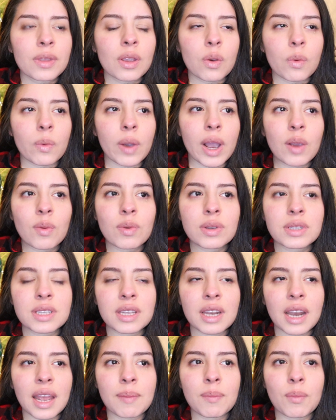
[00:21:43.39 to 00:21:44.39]
Why
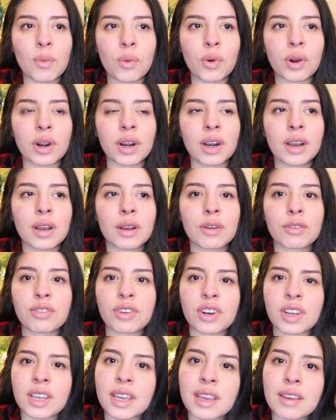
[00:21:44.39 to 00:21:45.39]
wasn't I more
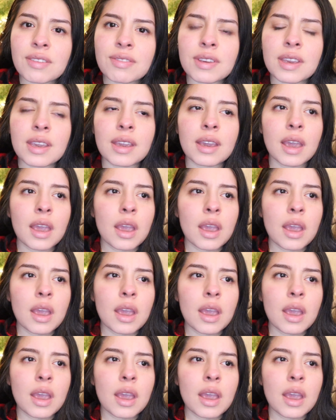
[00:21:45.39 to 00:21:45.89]
forgiving?